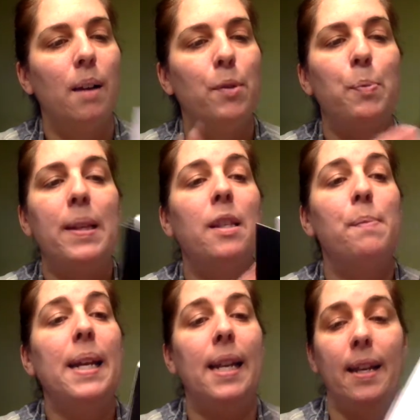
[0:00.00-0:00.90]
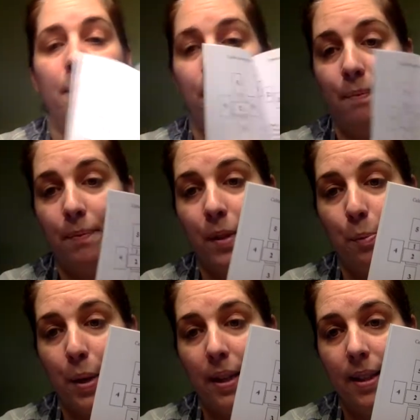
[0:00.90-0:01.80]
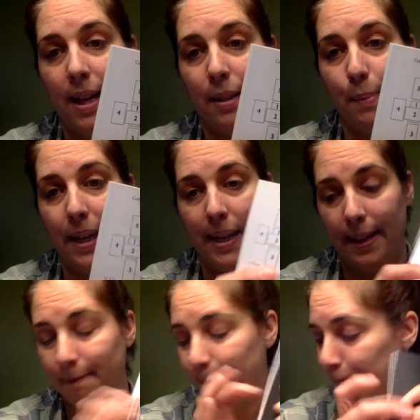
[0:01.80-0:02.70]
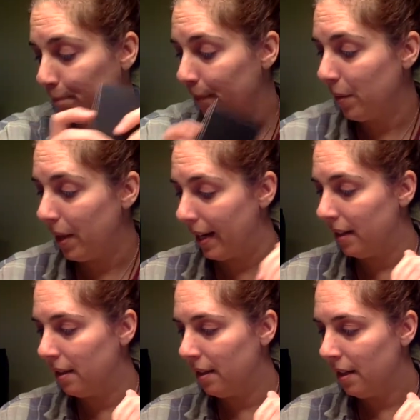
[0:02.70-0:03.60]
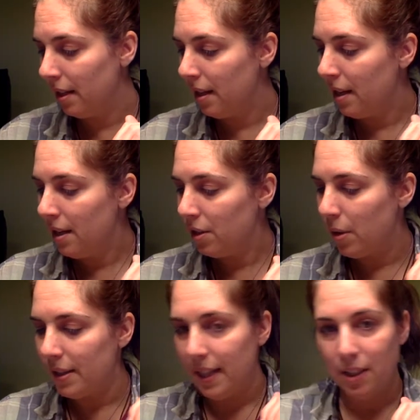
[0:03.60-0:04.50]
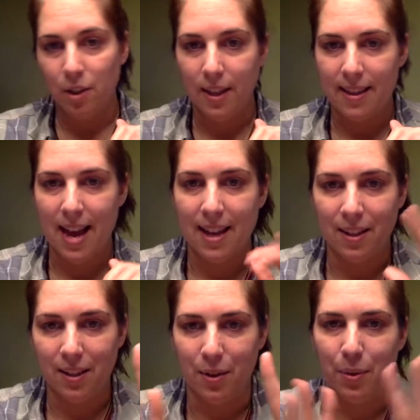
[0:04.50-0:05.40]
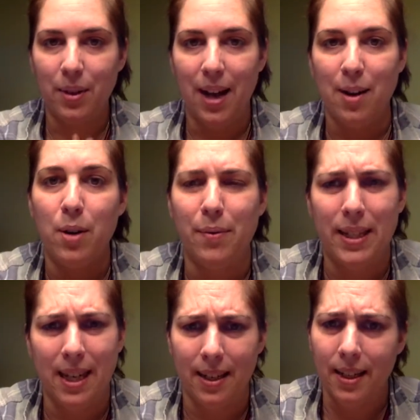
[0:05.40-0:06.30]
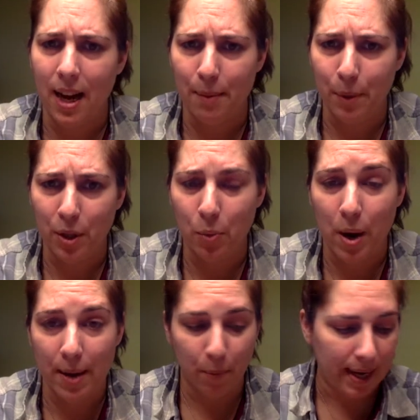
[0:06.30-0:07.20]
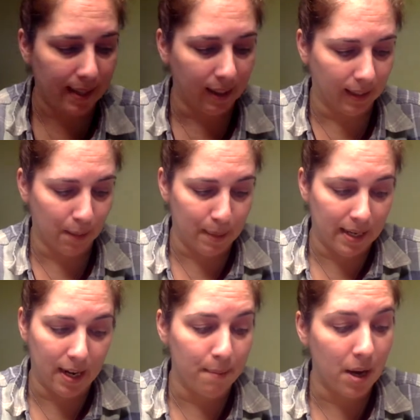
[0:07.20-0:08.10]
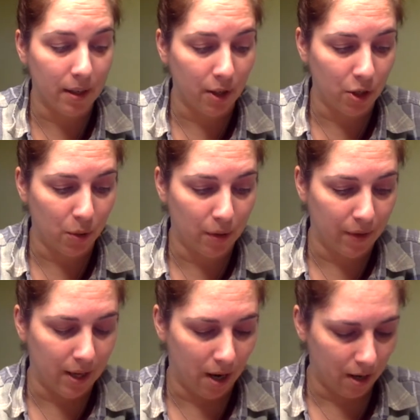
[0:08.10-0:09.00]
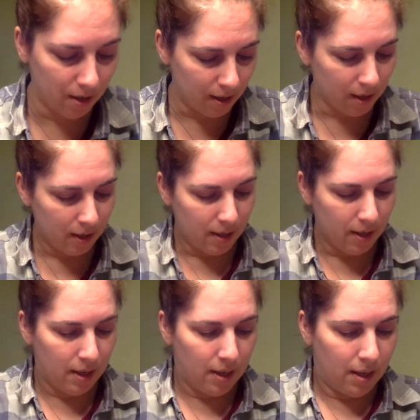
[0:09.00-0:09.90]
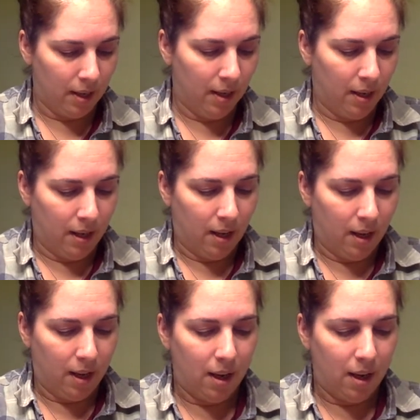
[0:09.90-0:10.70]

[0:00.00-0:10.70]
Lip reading: Spreads at the beginning. Spreads at the beginning. Okay. So I'll take a look at that soon. I don't have a ton of time, which is why I'm racing a little bit, and I'm not going to show every card. Guys.